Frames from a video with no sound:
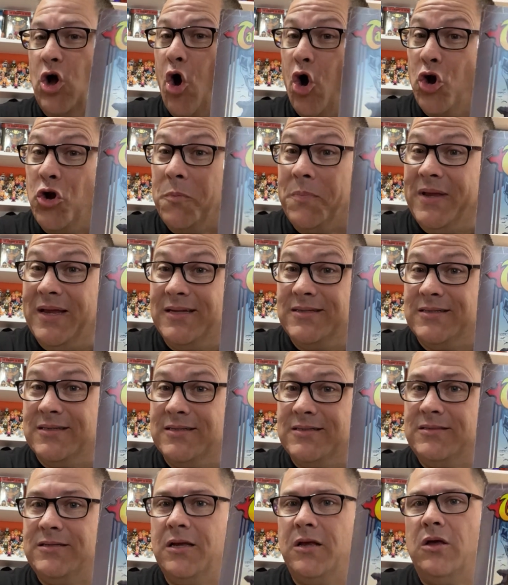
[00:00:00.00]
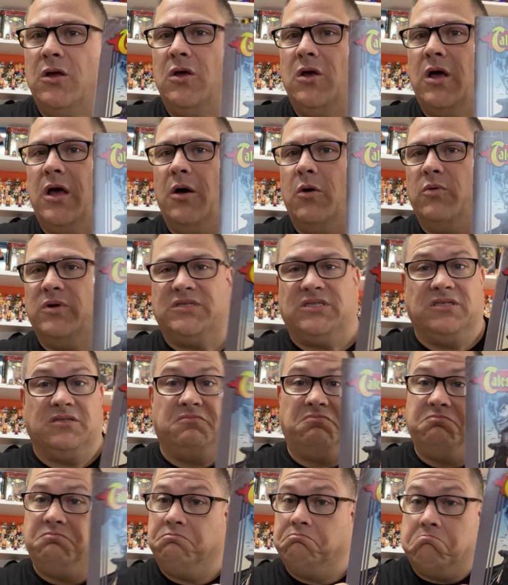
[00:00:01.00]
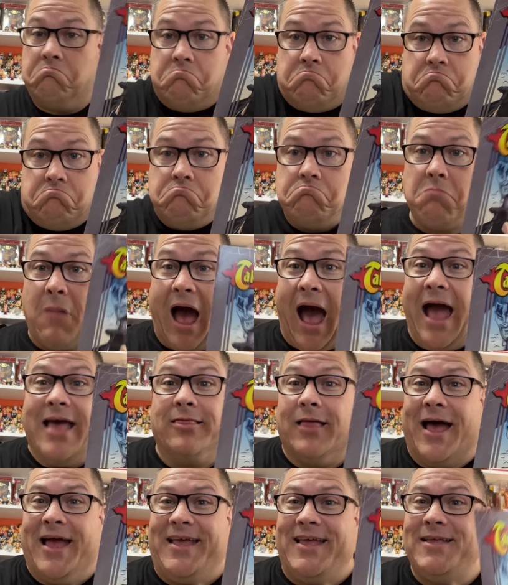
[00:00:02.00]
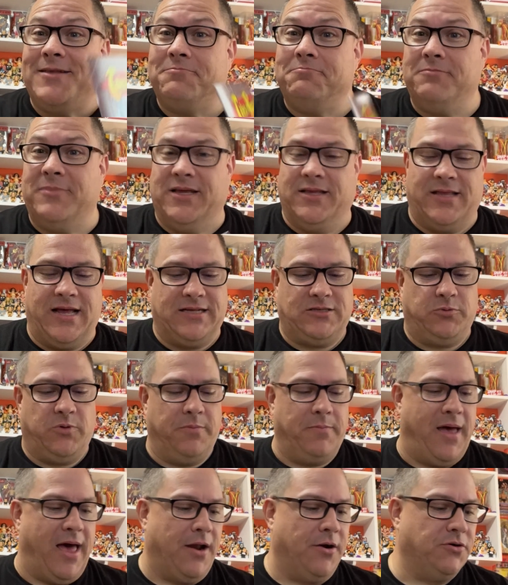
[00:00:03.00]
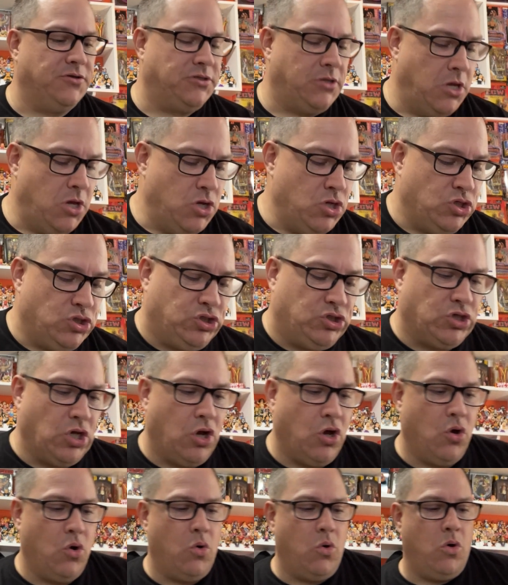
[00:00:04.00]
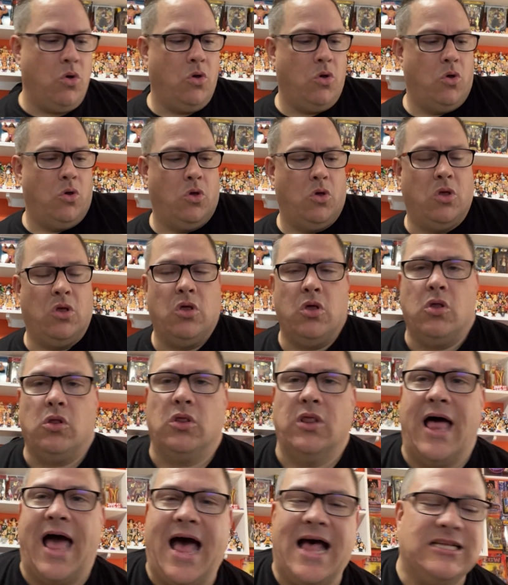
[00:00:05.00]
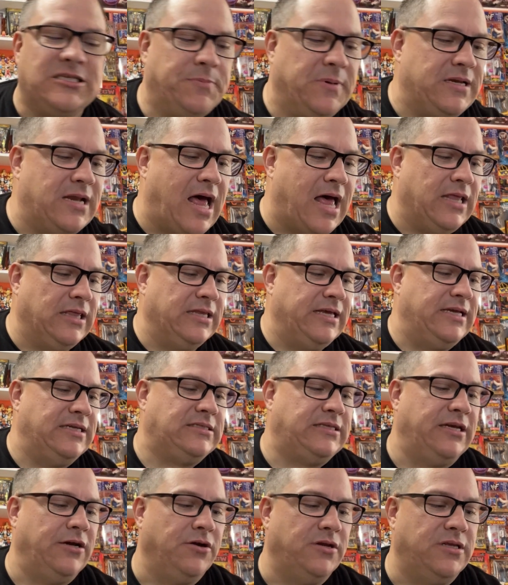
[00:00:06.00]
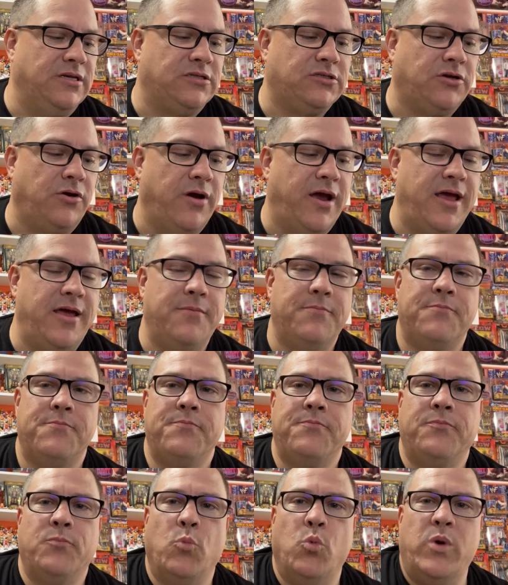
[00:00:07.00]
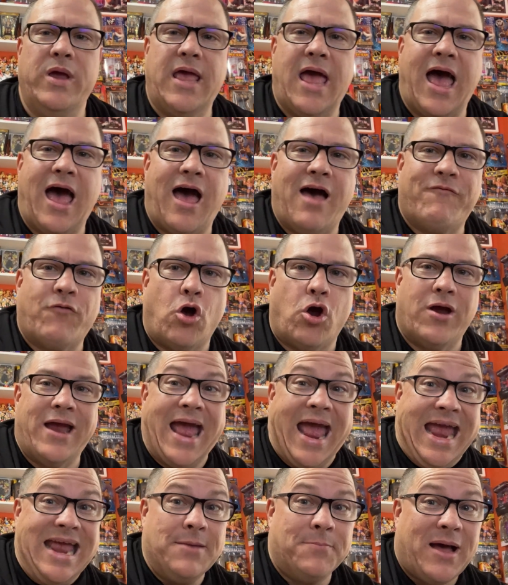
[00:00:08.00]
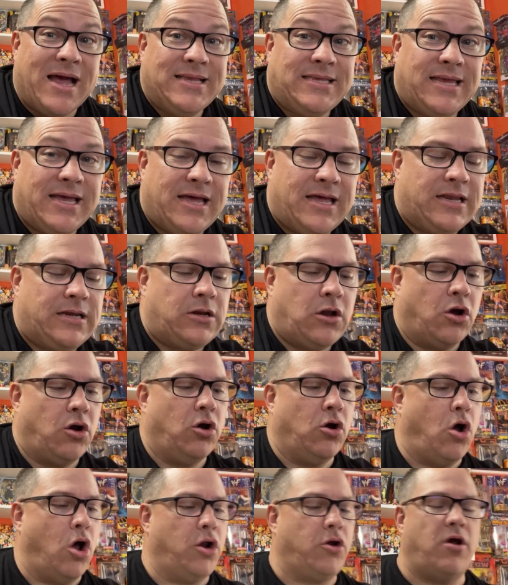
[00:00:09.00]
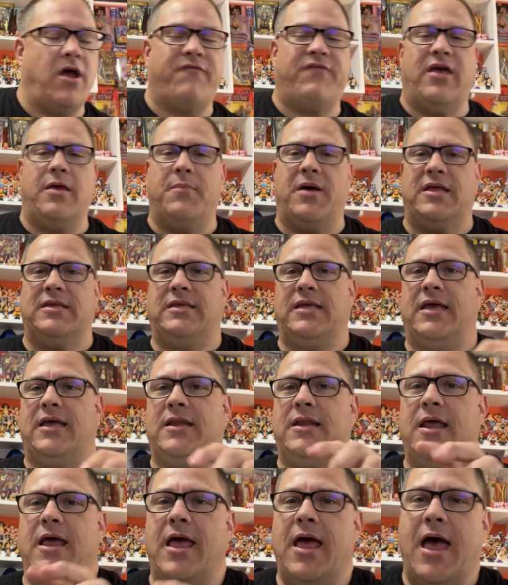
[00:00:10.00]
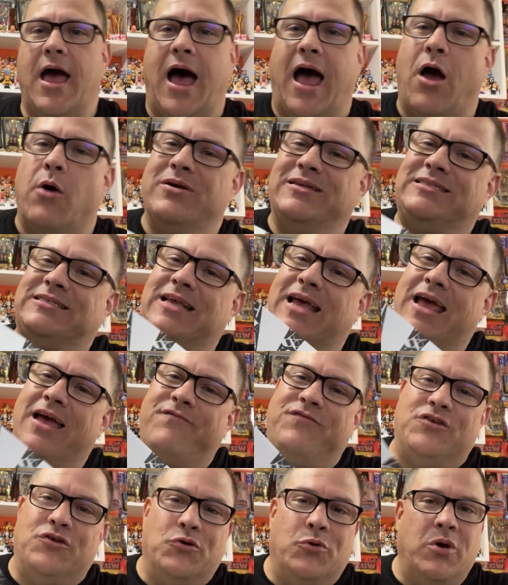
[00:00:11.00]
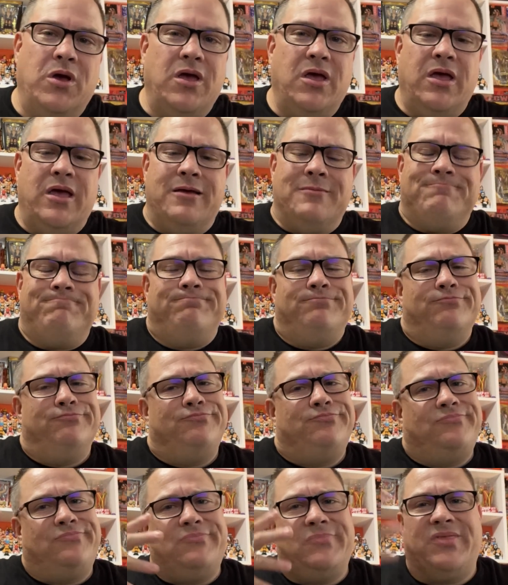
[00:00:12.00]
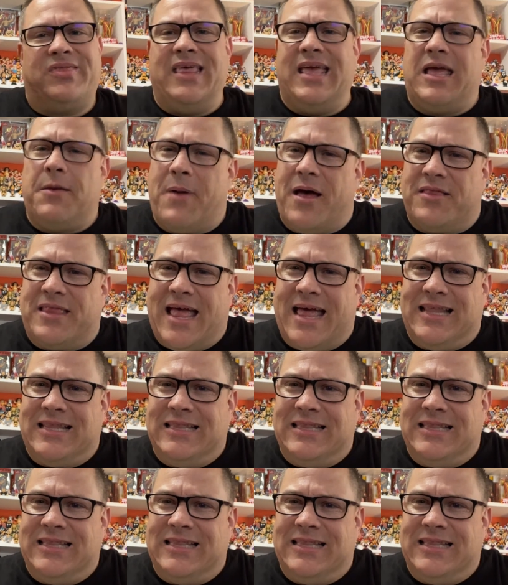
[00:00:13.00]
art pieces, which is, I like it, and that's what matters. So last but not least here in this crate, we have our 8x10, our autograph 8x10. I always say if you think about that